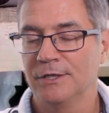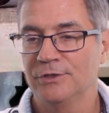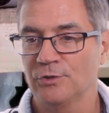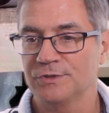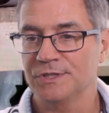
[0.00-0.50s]

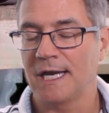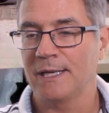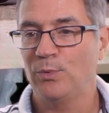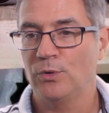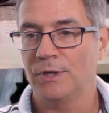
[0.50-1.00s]
So as I
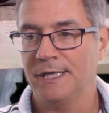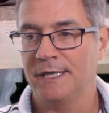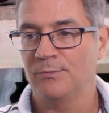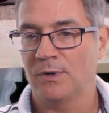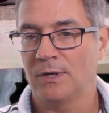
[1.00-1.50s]
put
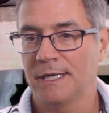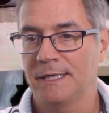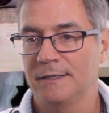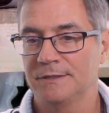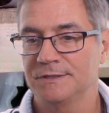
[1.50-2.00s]
in
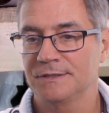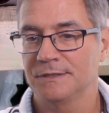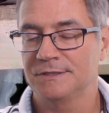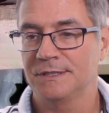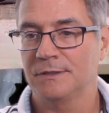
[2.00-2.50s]
my
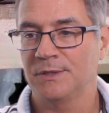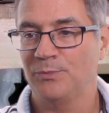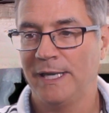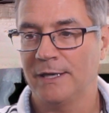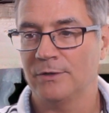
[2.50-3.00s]
ceiling
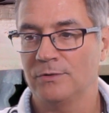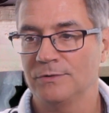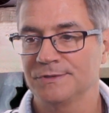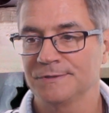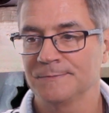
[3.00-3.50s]

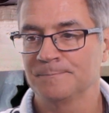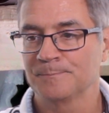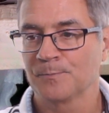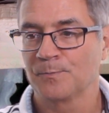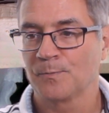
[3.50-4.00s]
panels,
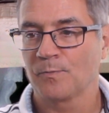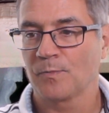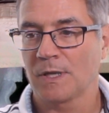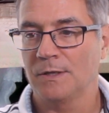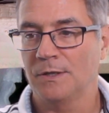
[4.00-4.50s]

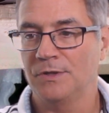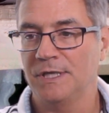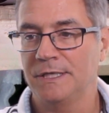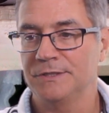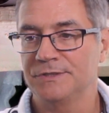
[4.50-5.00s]

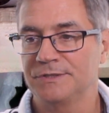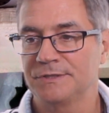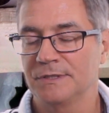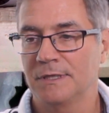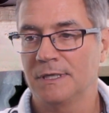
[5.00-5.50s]

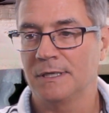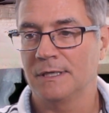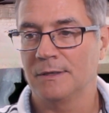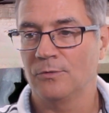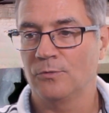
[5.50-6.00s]
these,
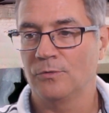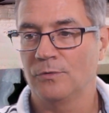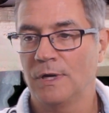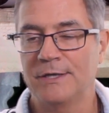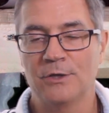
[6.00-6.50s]

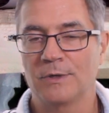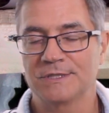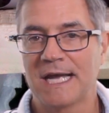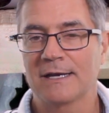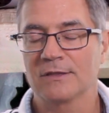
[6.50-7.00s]
I know
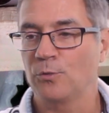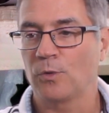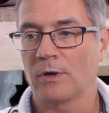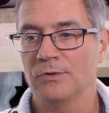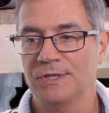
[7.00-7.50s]
exactly
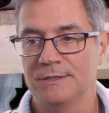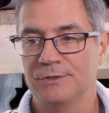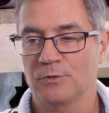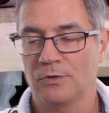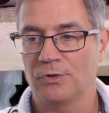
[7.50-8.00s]
where I'll need to
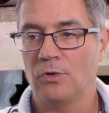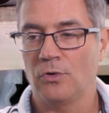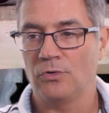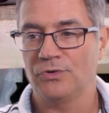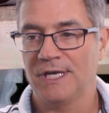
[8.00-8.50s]
drill the
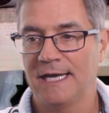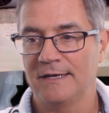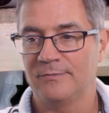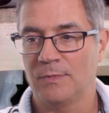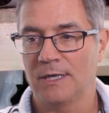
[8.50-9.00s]
hole to
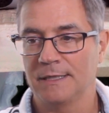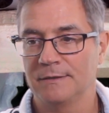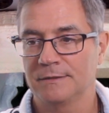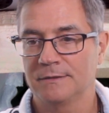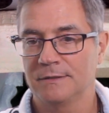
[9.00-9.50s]
have my
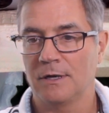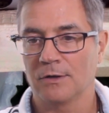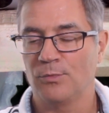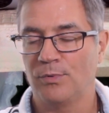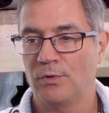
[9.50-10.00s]

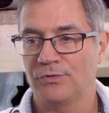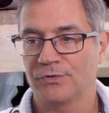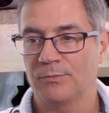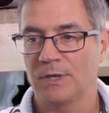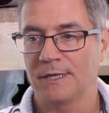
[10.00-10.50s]
toggle bolt
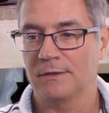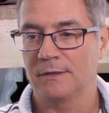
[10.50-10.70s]
or my